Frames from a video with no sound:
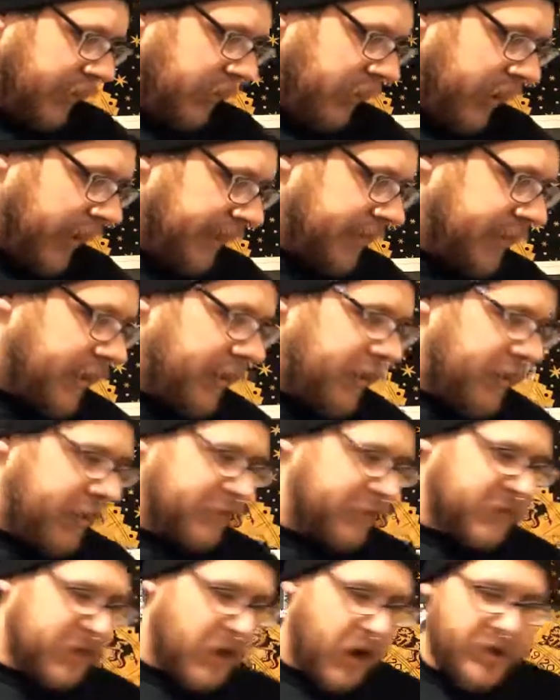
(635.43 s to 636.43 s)
All right.
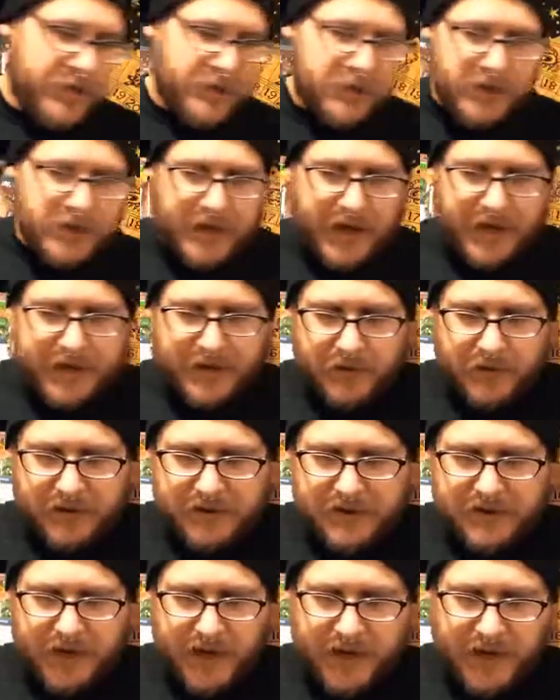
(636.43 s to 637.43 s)
Um, the other thing I
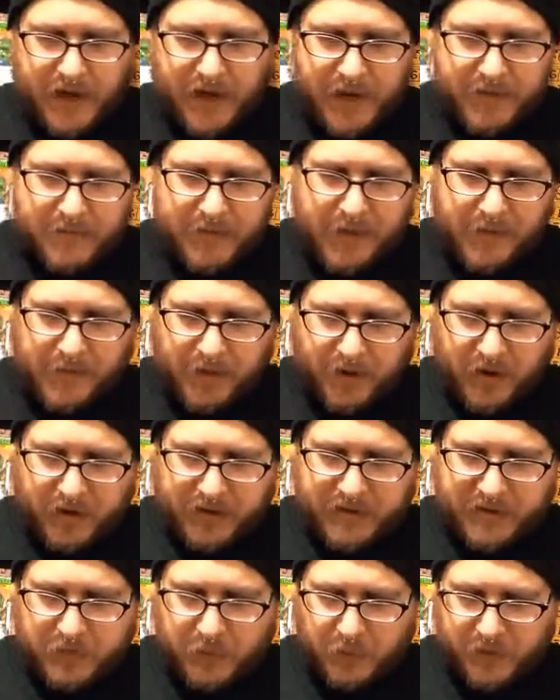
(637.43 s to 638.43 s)
noticed that I got in my
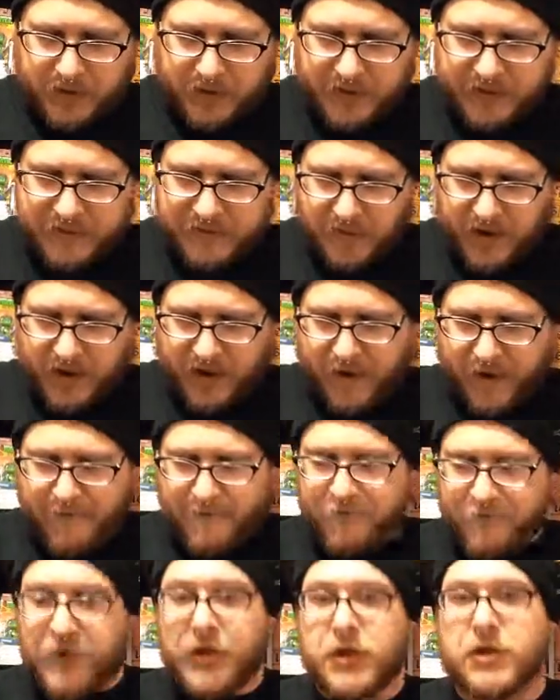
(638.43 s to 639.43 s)
box was my
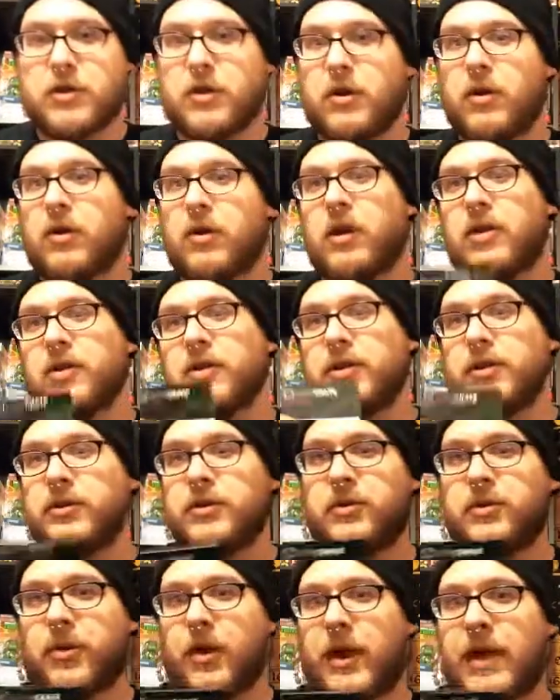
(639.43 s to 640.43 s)
official
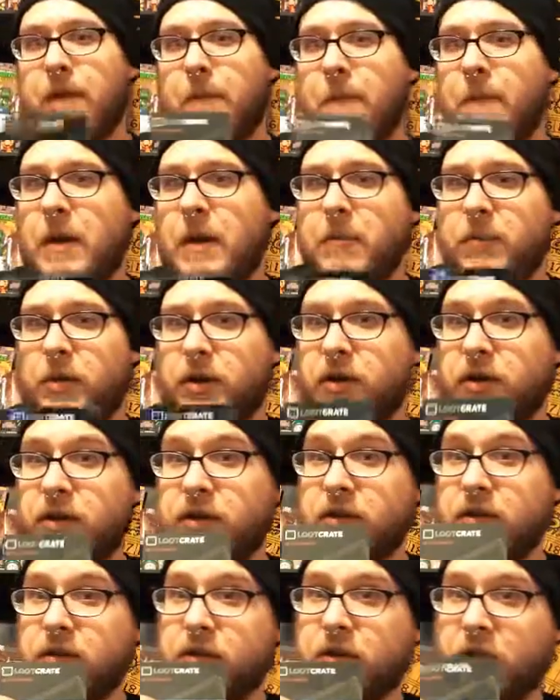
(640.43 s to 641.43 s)
Loot Crate member
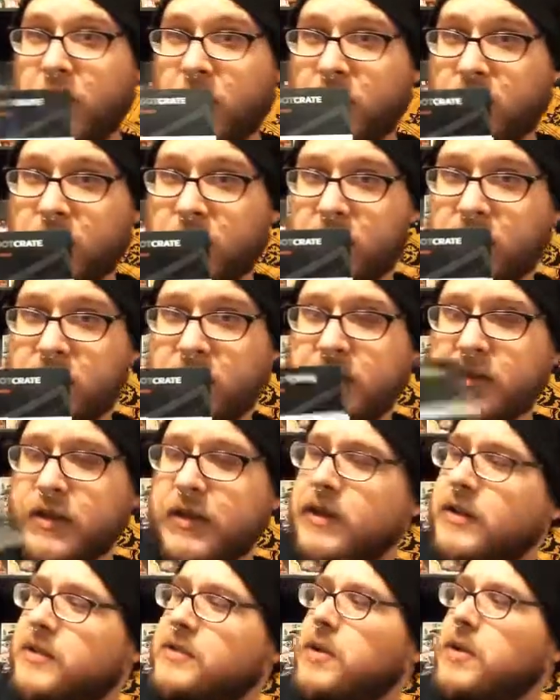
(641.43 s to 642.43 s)
card.
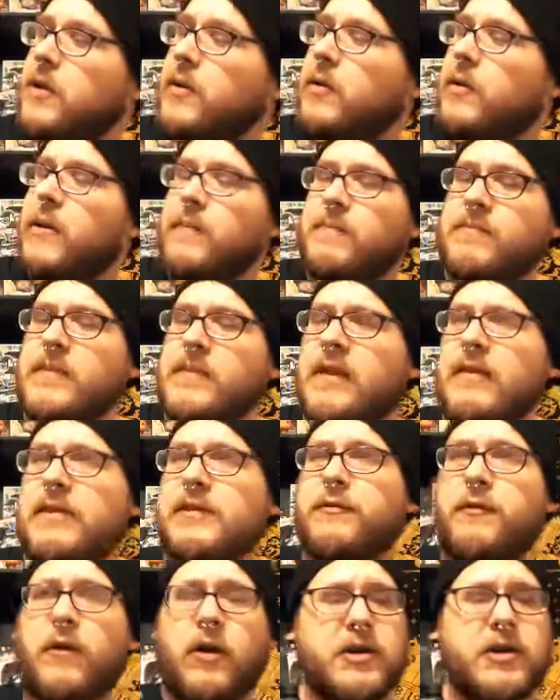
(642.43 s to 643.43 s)
So,
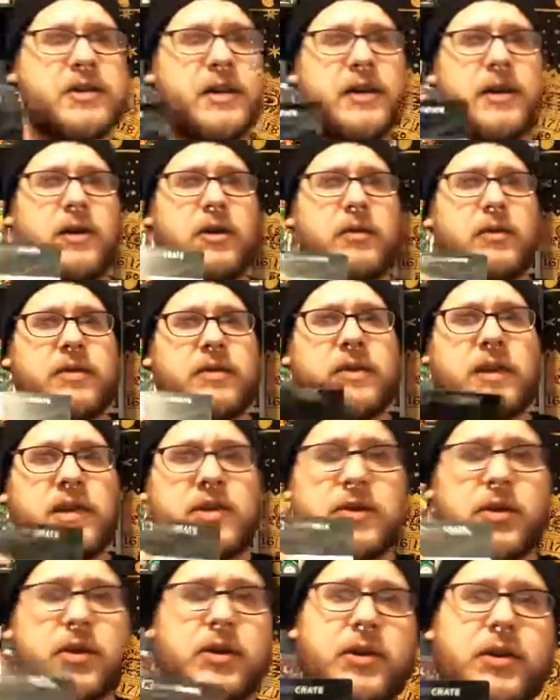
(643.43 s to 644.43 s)
as far as I know,
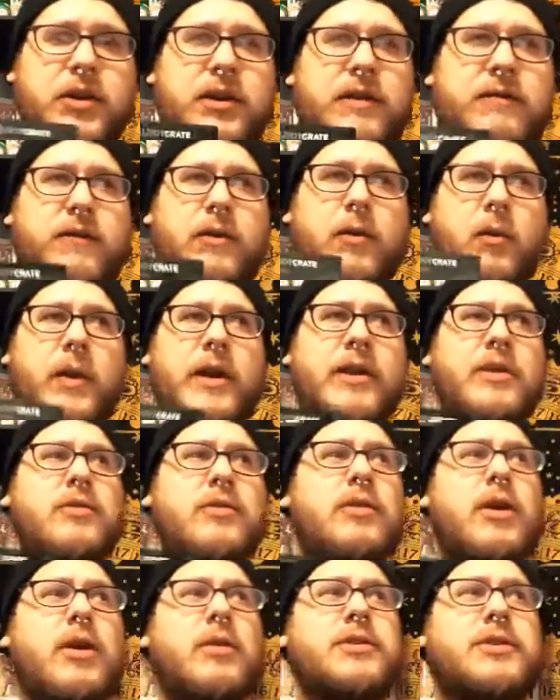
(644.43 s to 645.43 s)
these are good for when
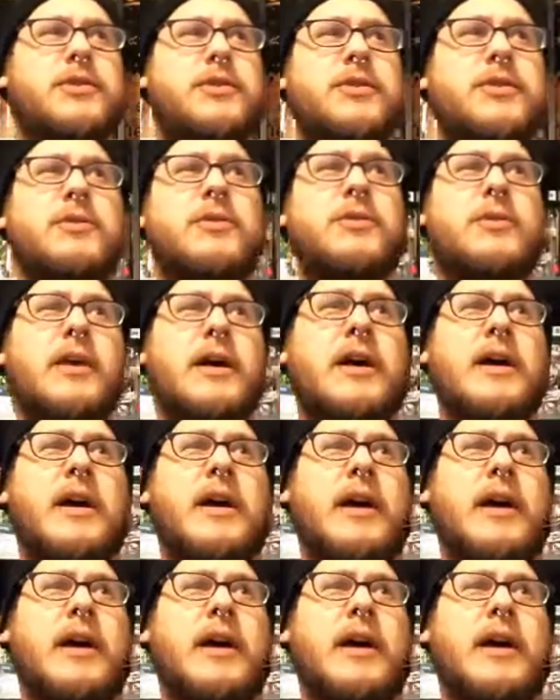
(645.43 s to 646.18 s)
you go to